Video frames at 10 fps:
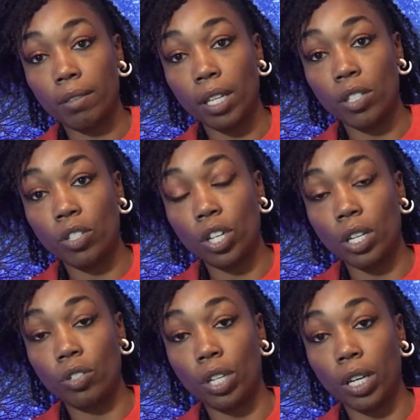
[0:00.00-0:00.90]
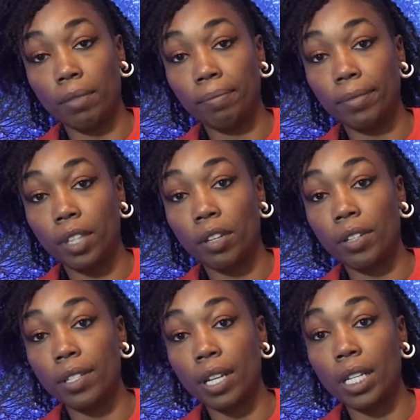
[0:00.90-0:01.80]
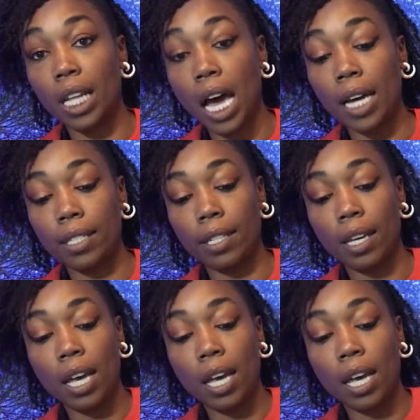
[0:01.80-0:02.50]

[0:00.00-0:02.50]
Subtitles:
is changing. There is a lot.